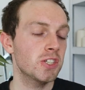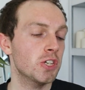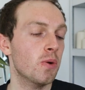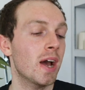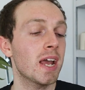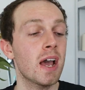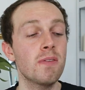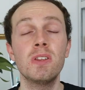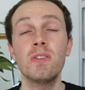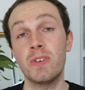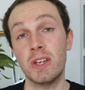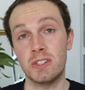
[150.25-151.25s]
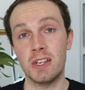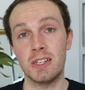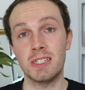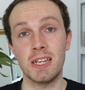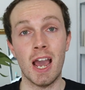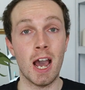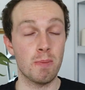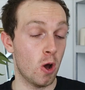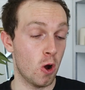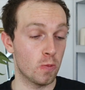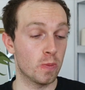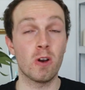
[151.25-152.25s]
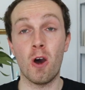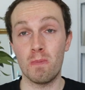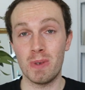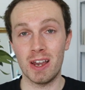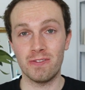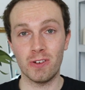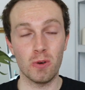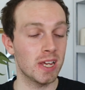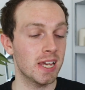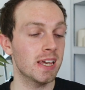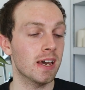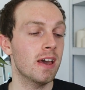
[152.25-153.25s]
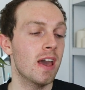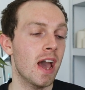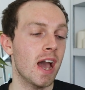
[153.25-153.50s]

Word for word: And so I have the Think Dirty app open on my phone here,